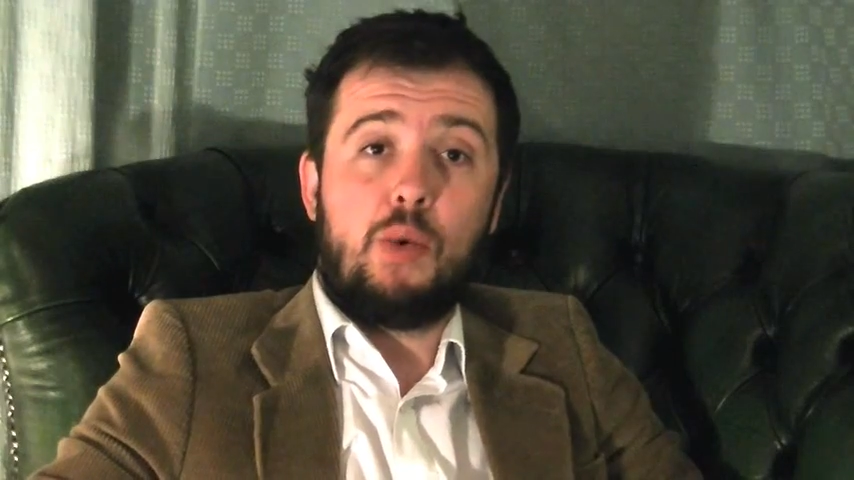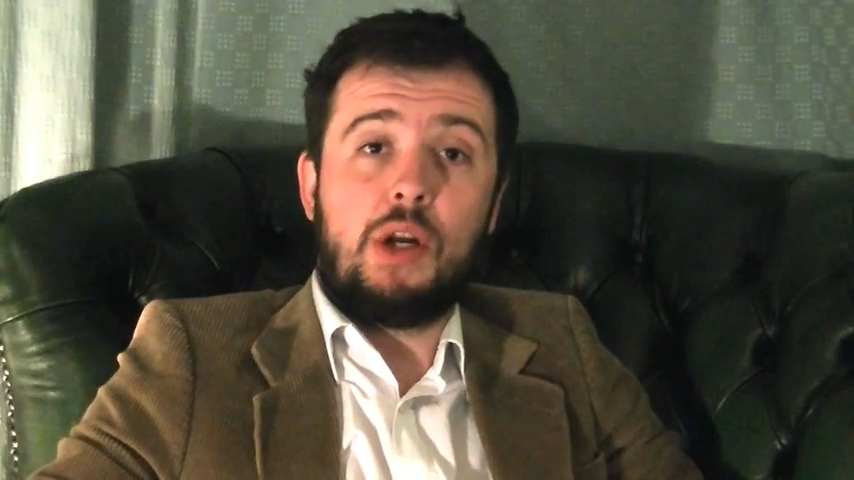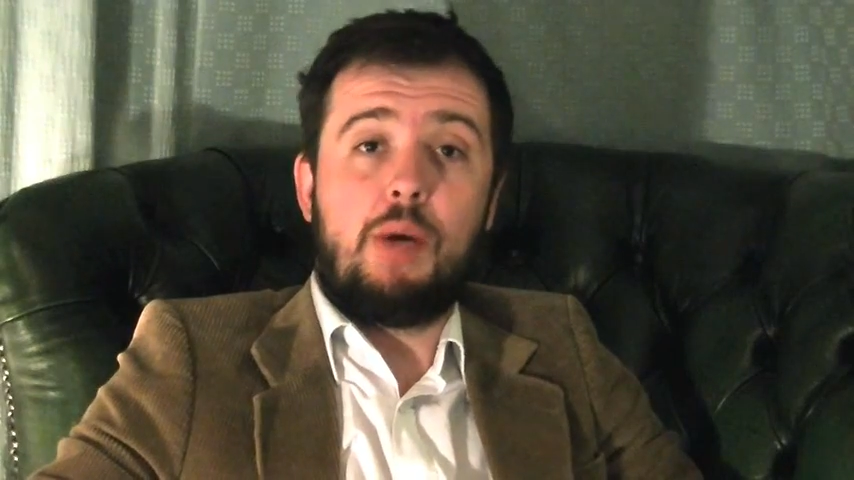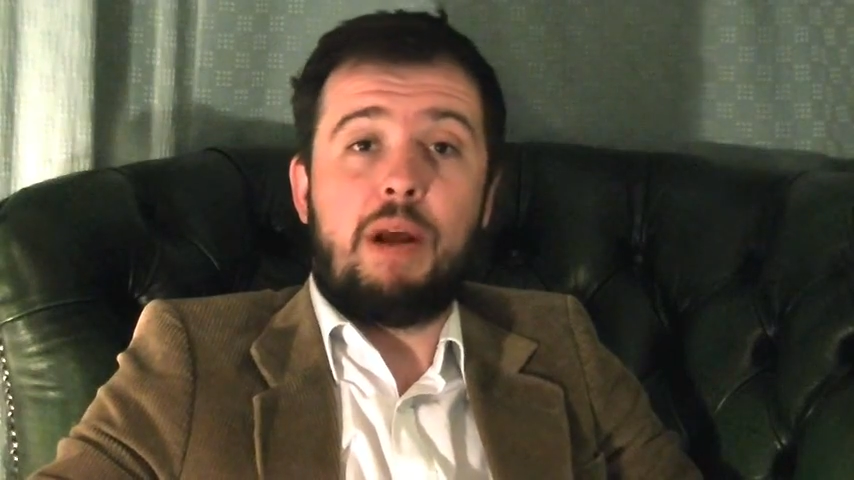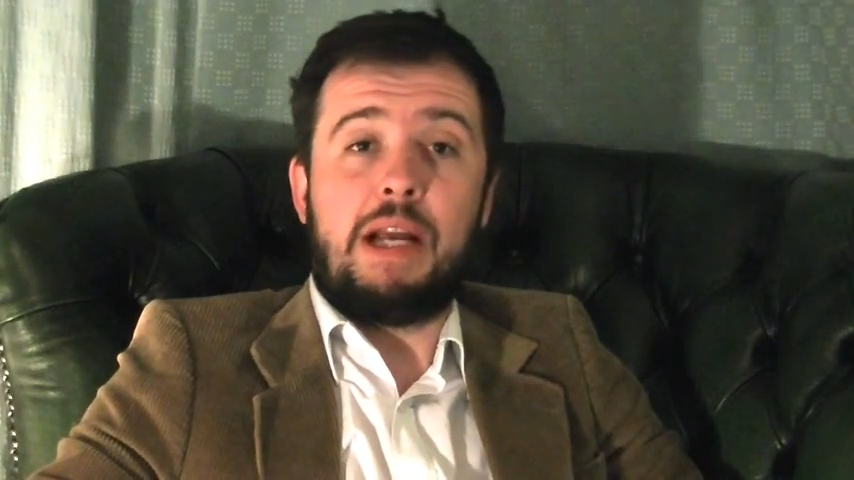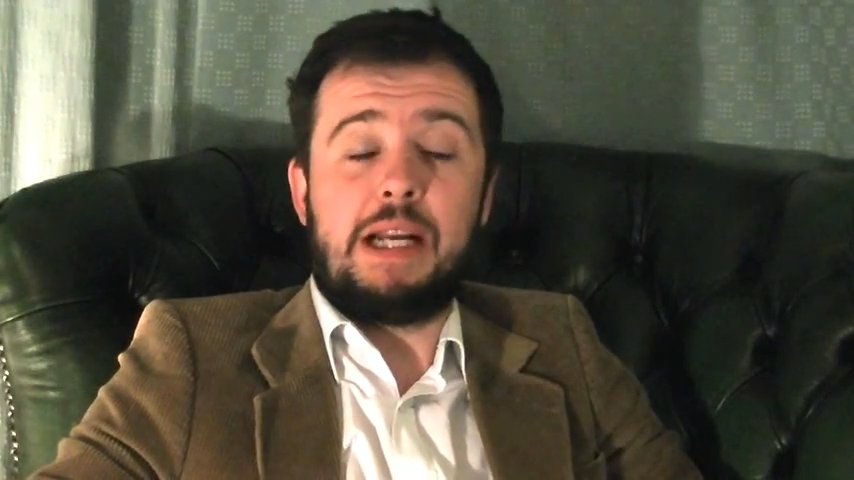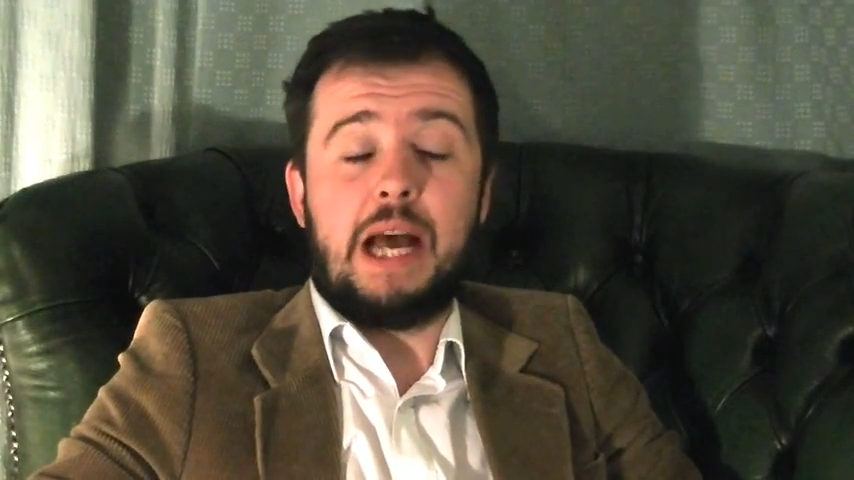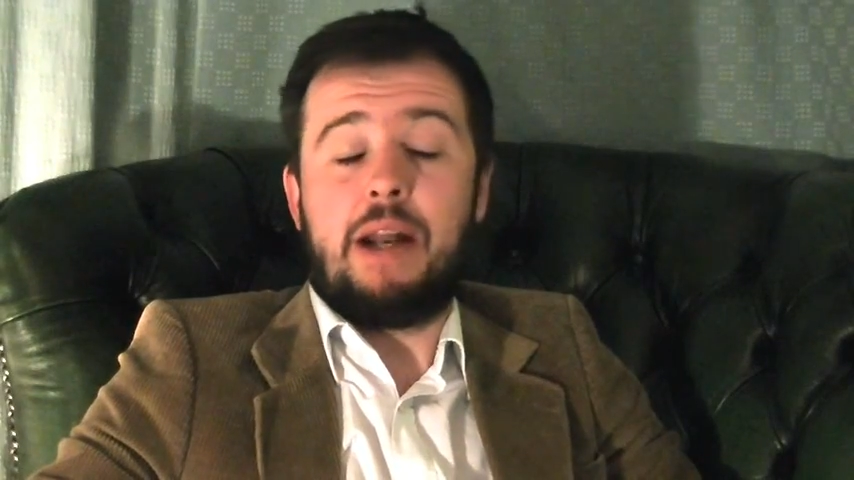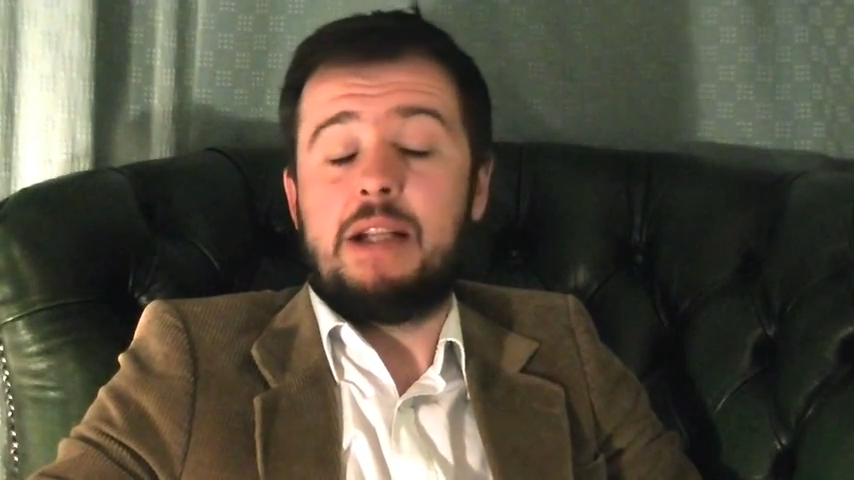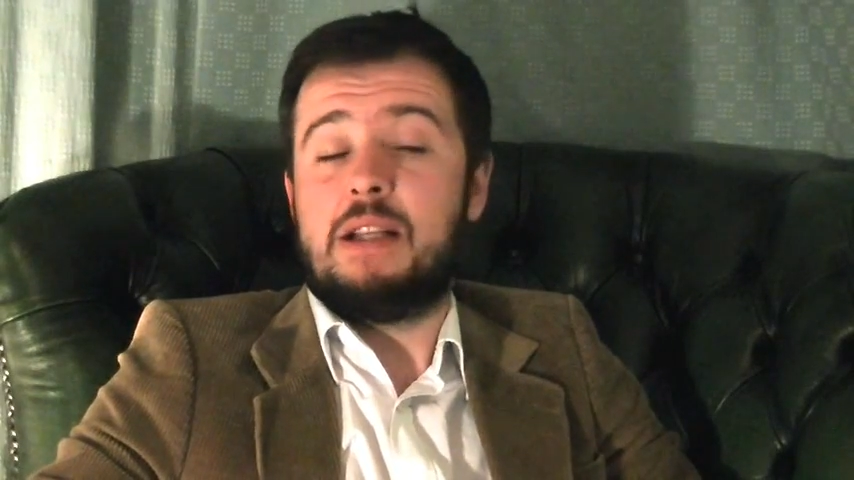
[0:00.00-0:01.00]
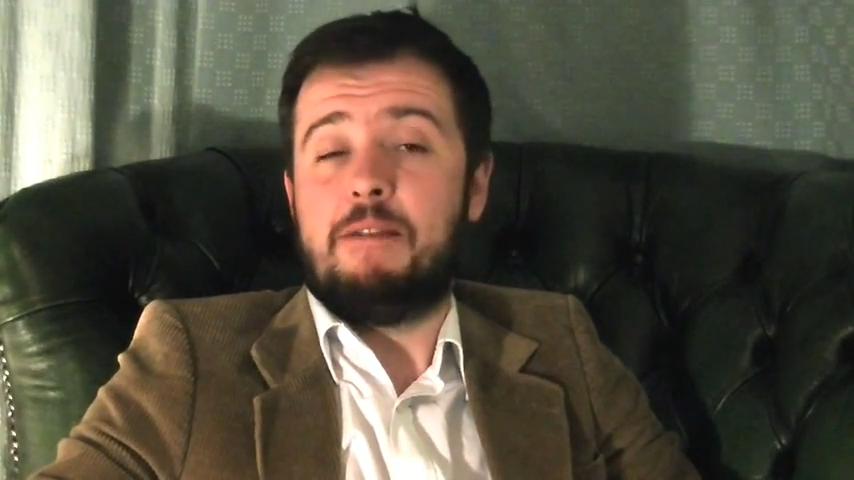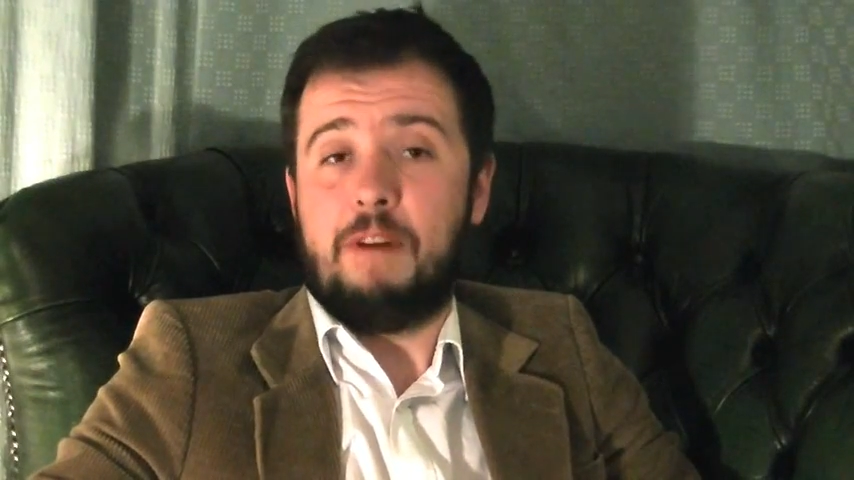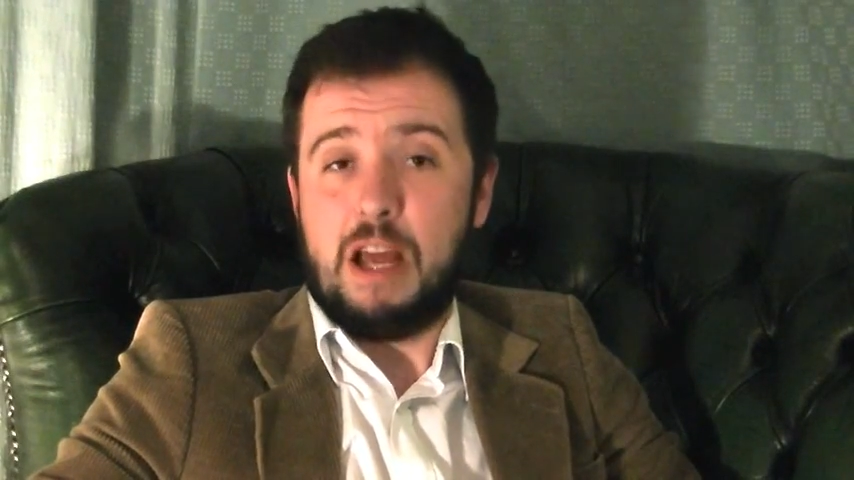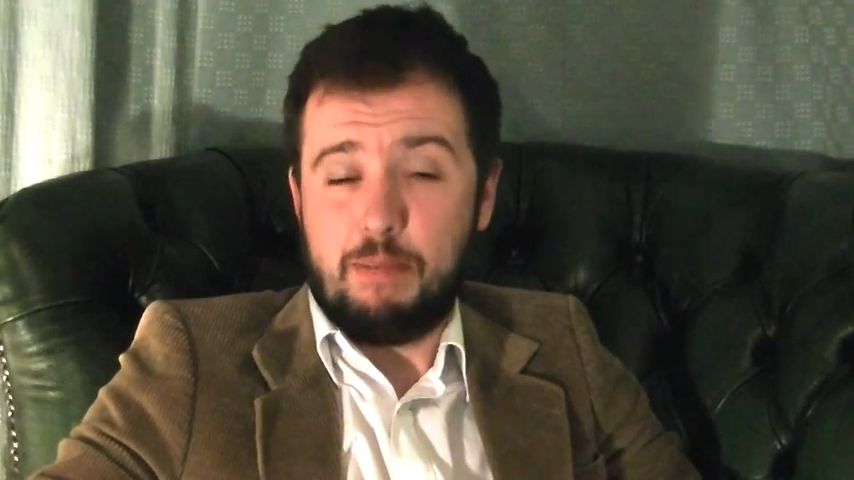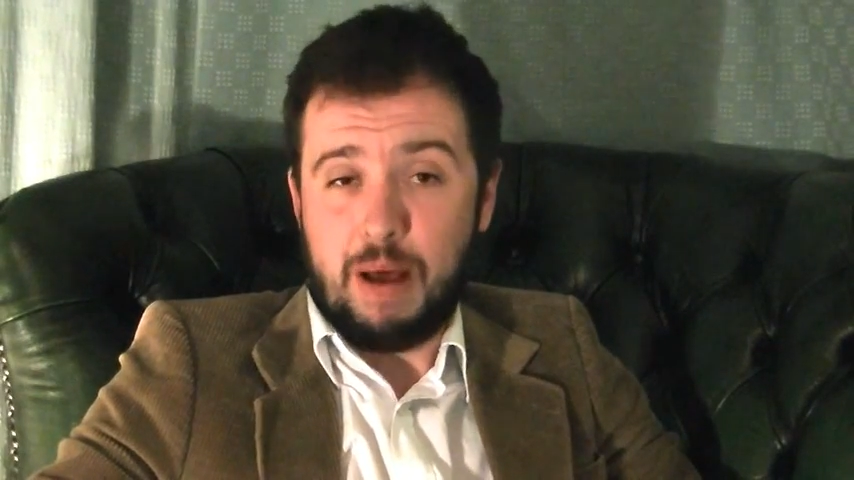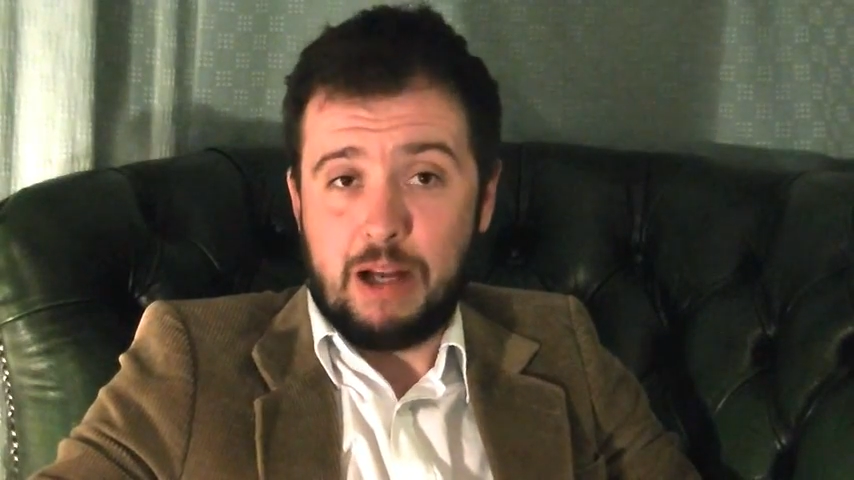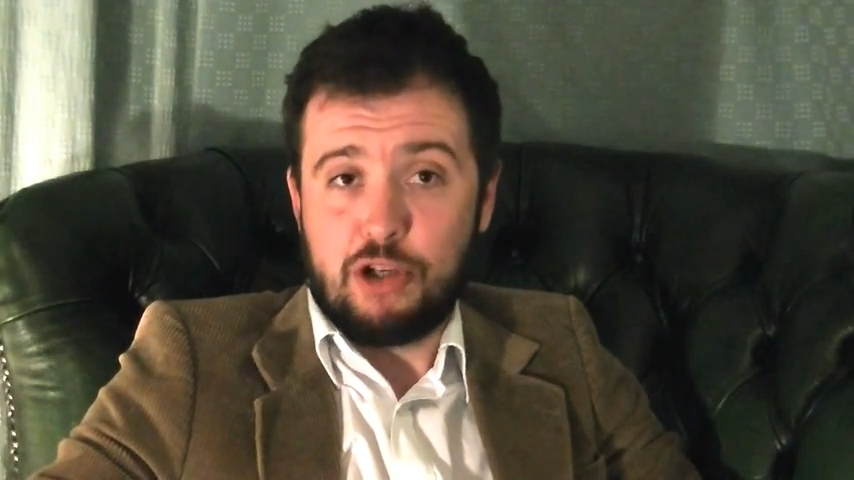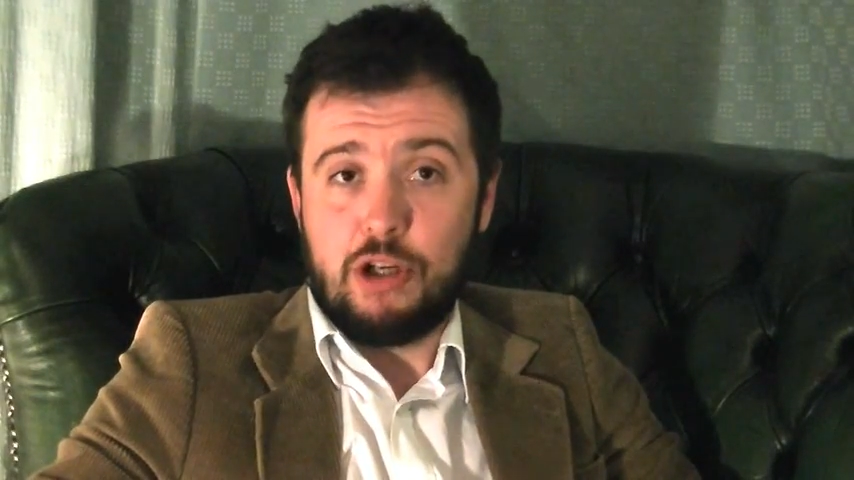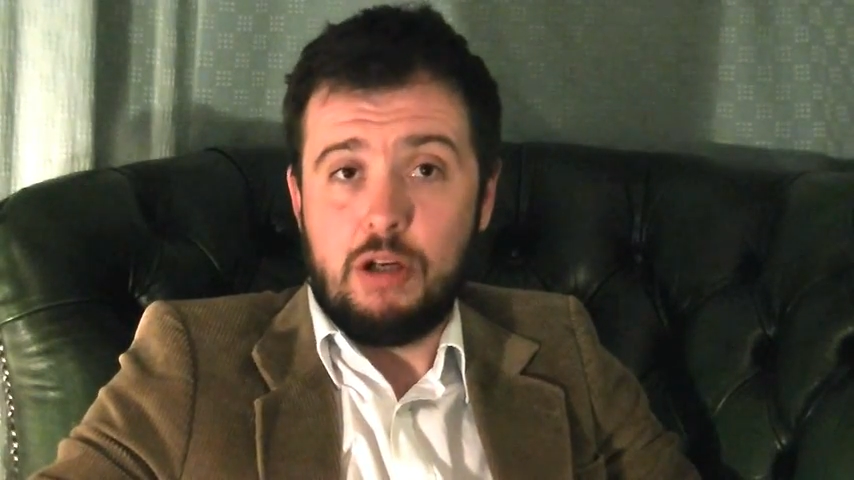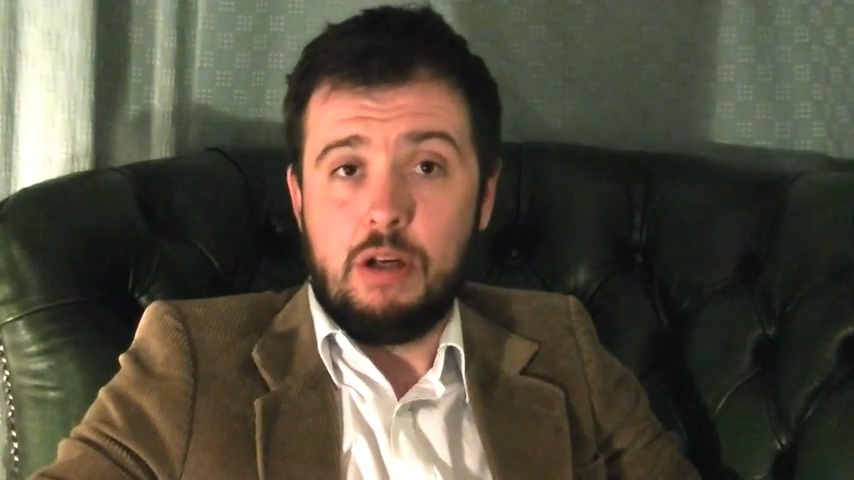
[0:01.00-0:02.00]
We're going to break it down into the vape
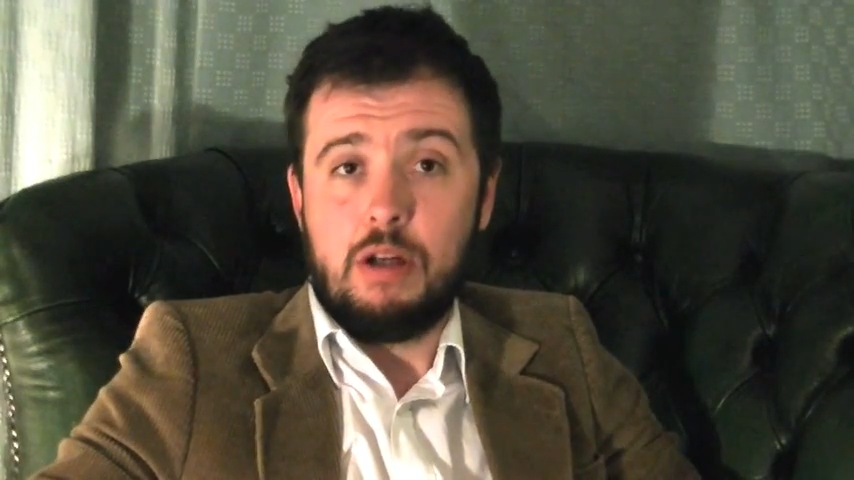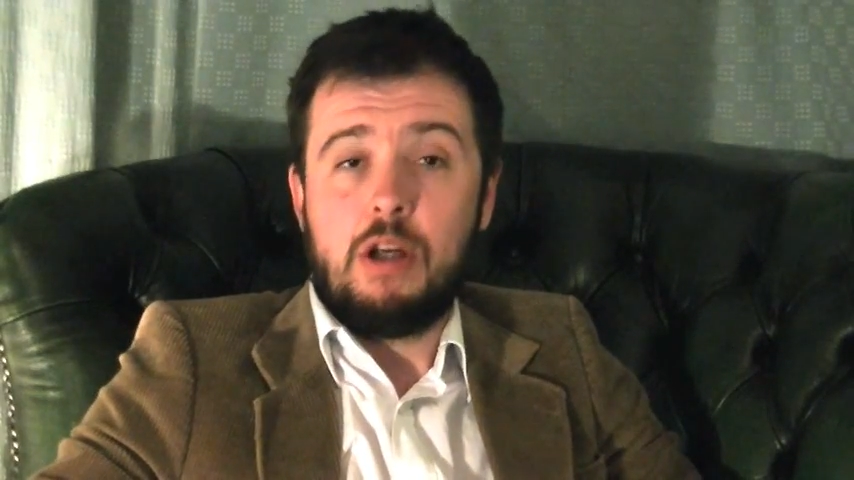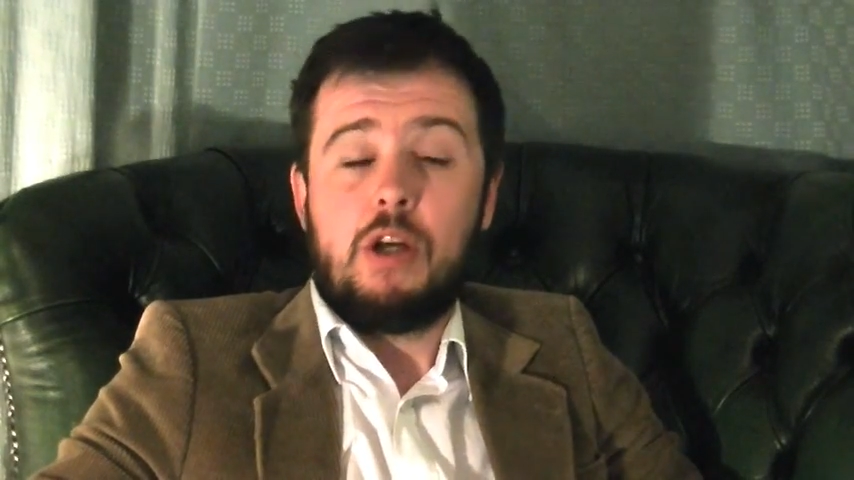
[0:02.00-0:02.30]
action,